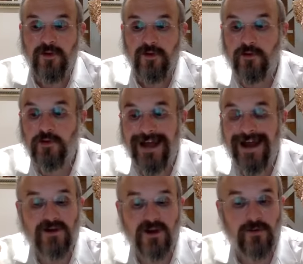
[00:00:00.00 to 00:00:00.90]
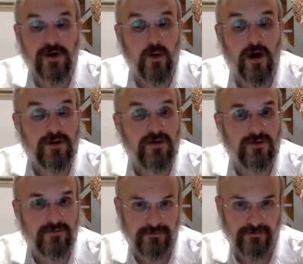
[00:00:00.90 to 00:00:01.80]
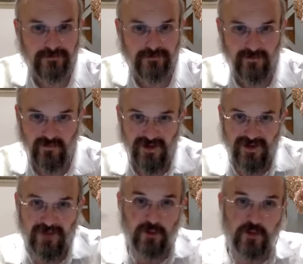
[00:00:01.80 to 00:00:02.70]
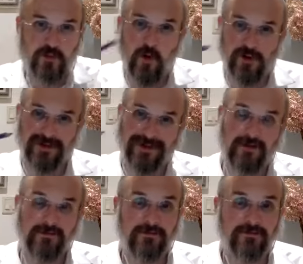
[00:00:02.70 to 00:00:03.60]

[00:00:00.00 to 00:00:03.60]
The first answer the Gemara was that the roof holds it down.